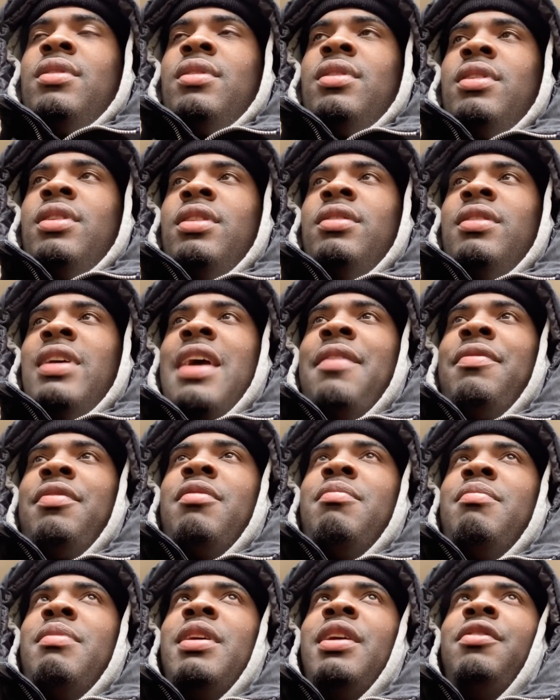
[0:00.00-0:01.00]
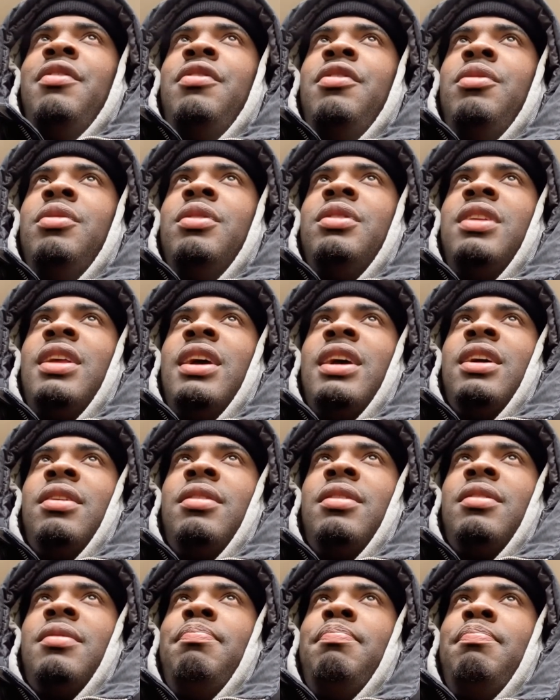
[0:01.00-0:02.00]
Cause after Meadowview, it's like
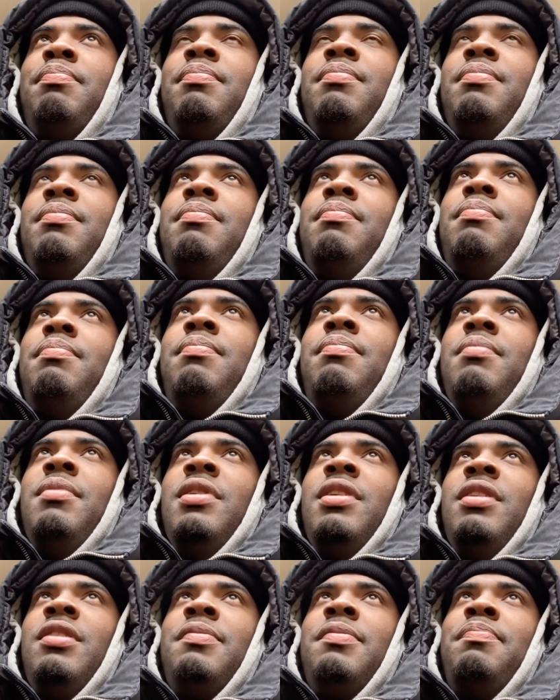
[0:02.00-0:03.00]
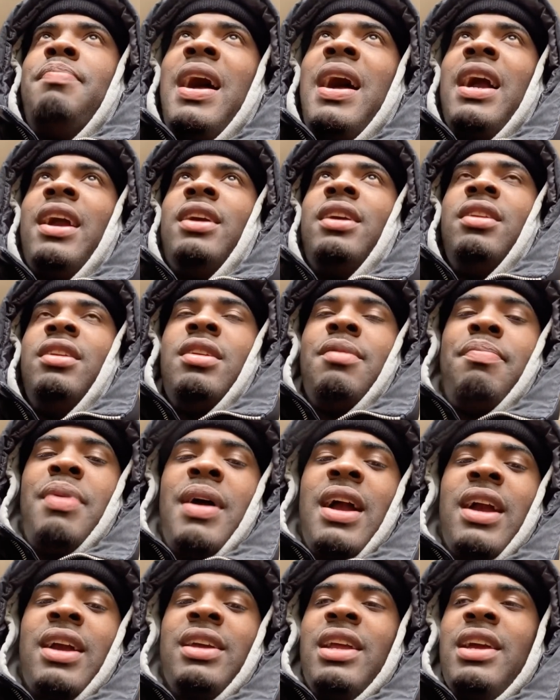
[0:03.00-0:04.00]
it's pocket, the
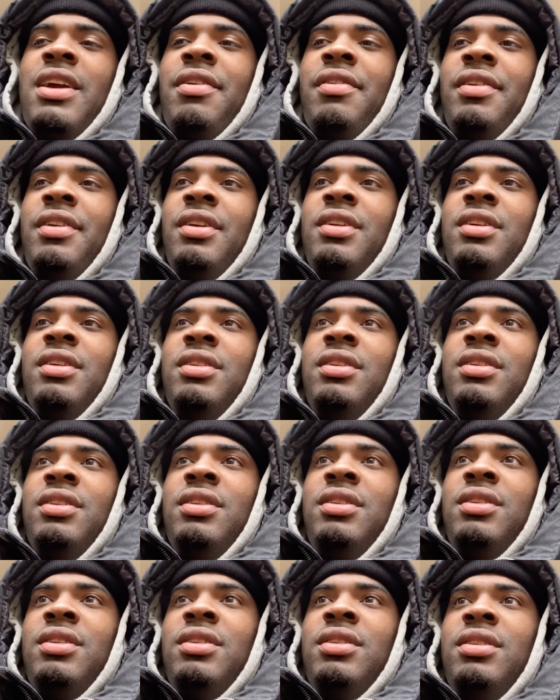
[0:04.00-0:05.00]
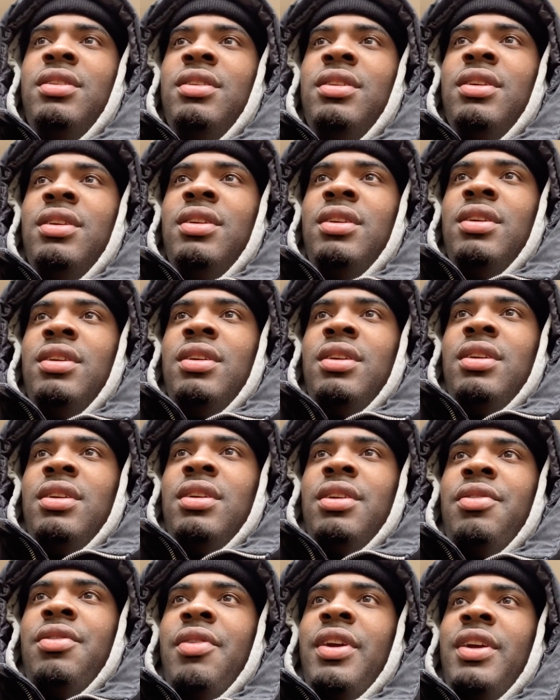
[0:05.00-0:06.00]
pocket area,
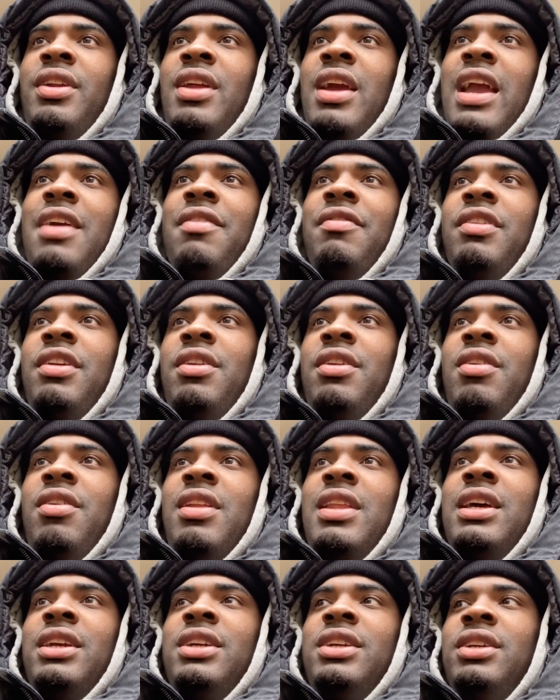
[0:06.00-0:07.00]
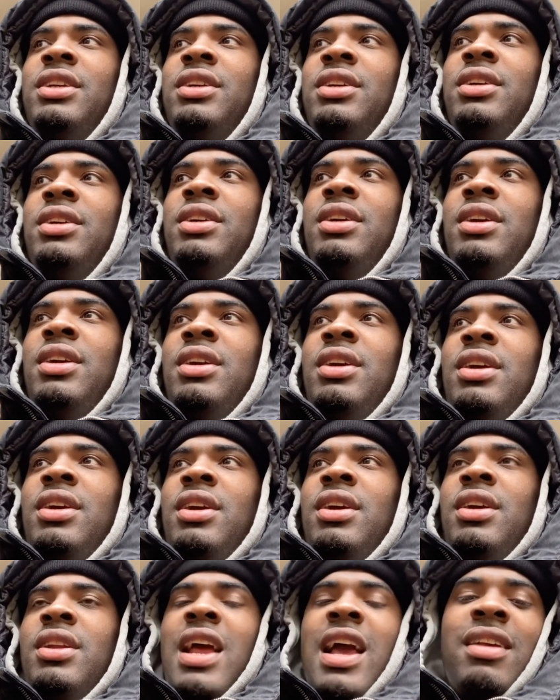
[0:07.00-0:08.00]
Greenhaven and all that shit,
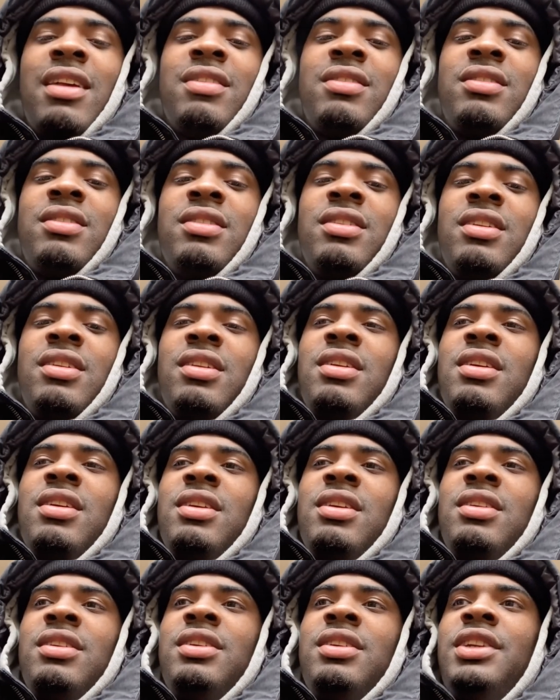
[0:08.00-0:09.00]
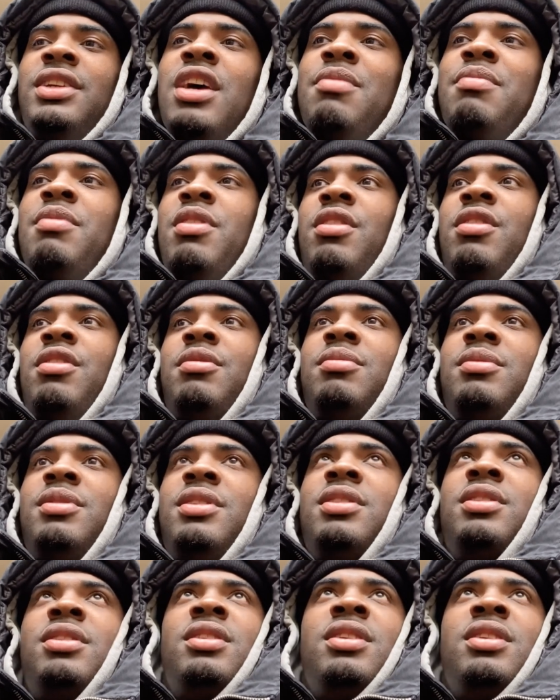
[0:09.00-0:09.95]
and that's suburbs,